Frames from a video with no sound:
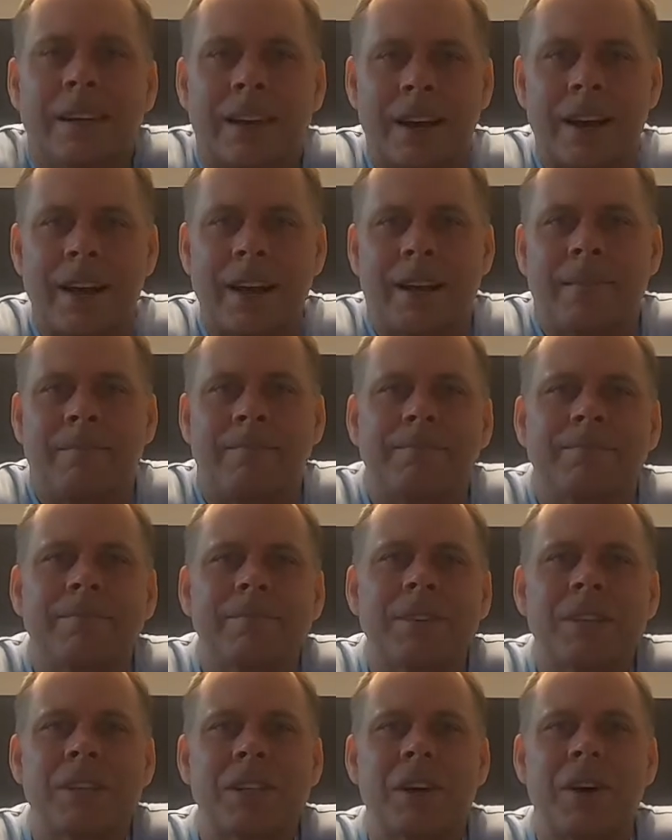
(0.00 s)
G'day.
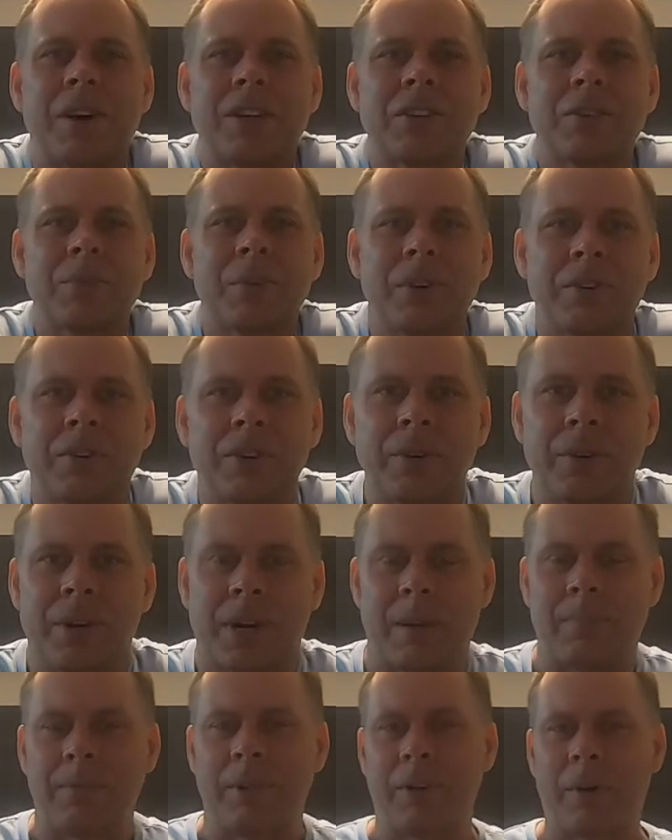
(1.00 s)
So I just wanted to do a
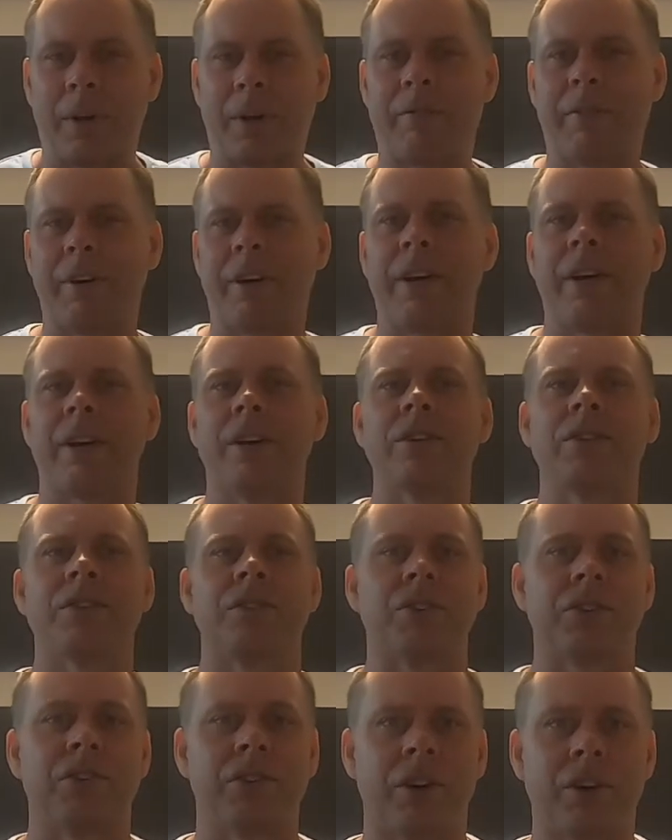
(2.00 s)
couple of quick videos
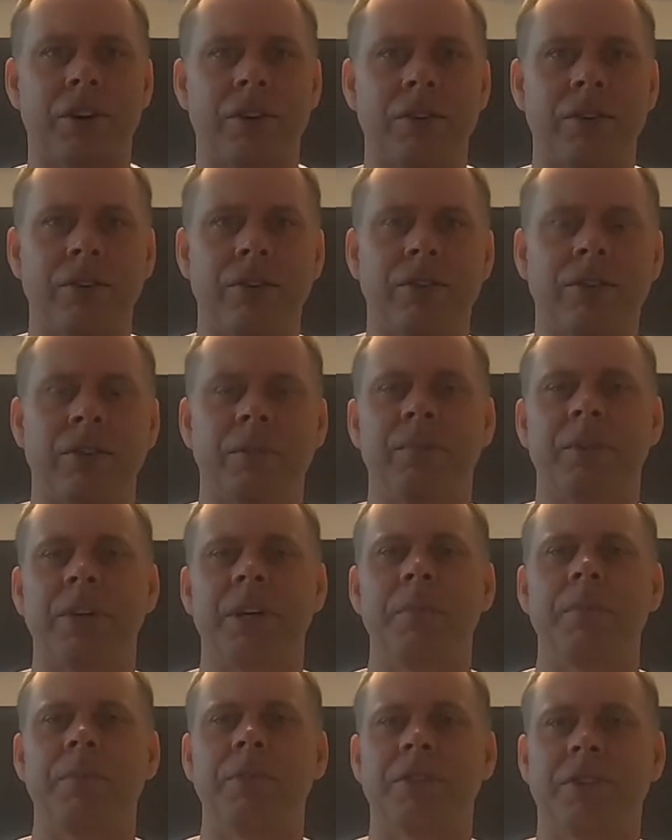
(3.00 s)
to show you some
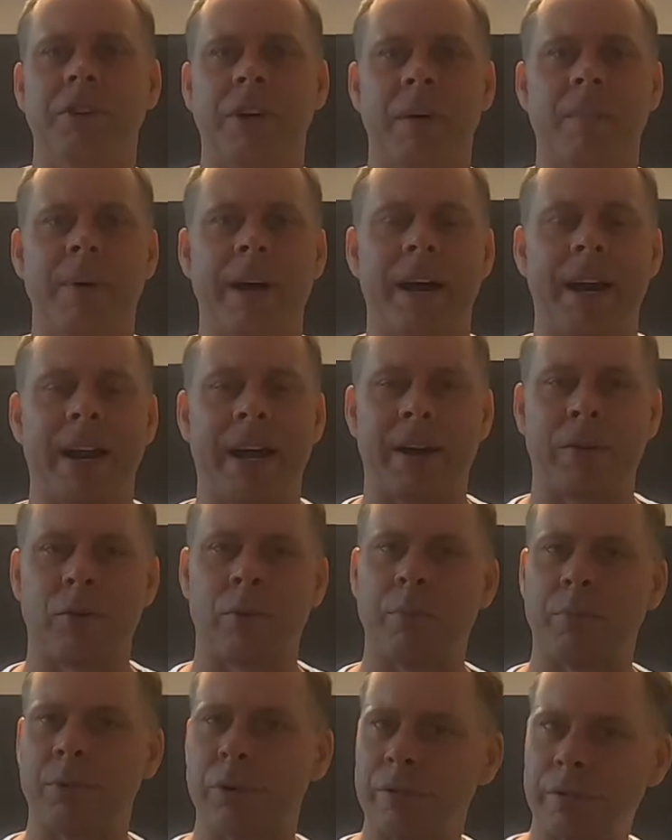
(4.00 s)
tips about how to
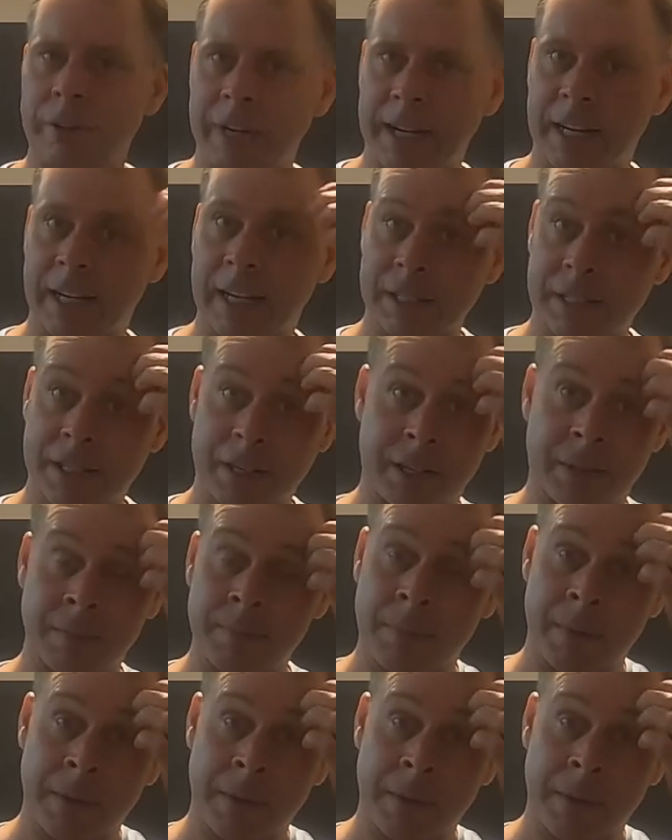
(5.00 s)
improve your casting.